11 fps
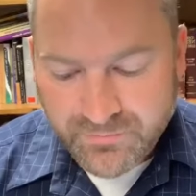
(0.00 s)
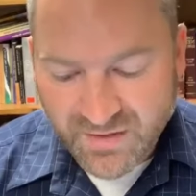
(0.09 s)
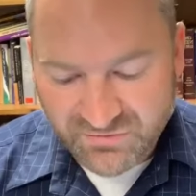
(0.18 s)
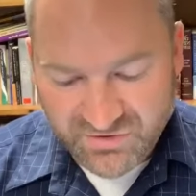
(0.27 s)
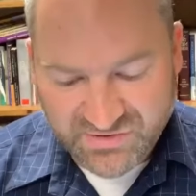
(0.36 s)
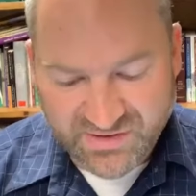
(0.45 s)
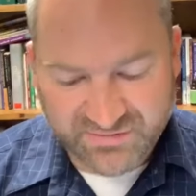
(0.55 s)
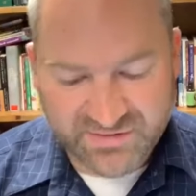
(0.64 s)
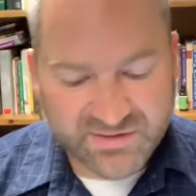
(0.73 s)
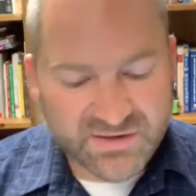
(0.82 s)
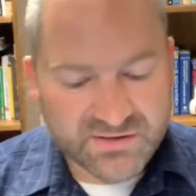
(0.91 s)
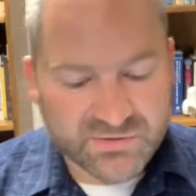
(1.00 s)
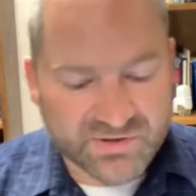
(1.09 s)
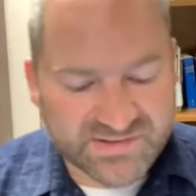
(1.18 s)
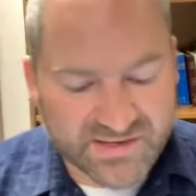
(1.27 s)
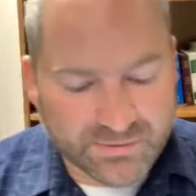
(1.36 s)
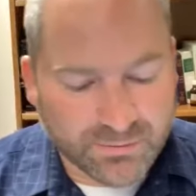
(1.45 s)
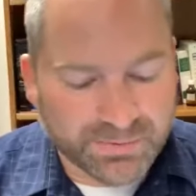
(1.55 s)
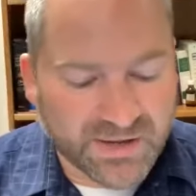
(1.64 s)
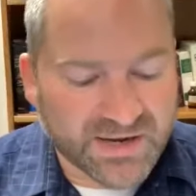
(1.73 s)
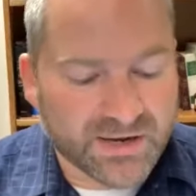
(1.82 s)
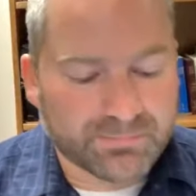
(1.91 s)
Verse 7 The Lord said, I will
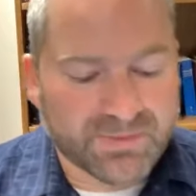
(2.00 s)
blot out